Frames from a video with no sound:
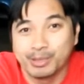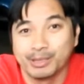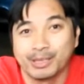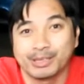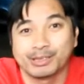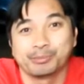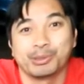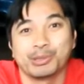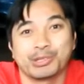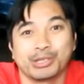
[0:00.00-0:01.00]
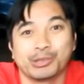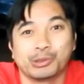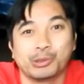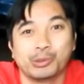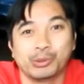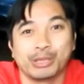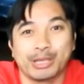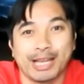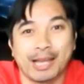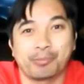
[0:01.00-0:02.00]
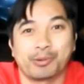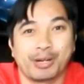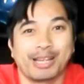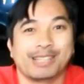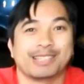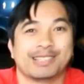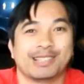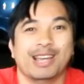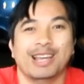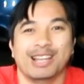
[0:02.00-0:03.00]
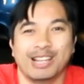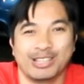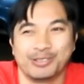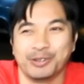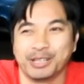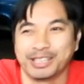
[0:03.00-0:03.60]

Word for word: electric motorcycle cooling apparatus. So